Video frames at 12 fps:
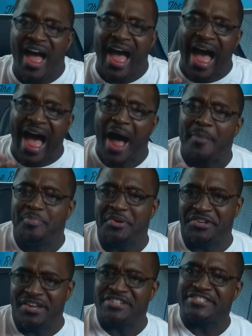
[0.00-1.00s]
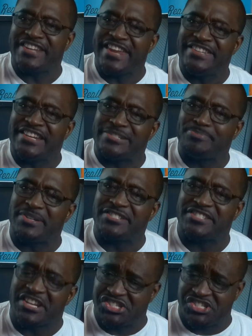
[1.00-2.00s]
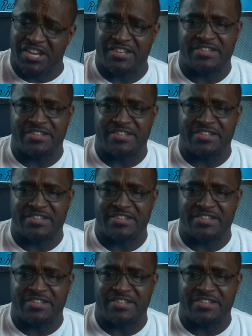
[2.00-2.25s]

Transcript: I'll put us in this position.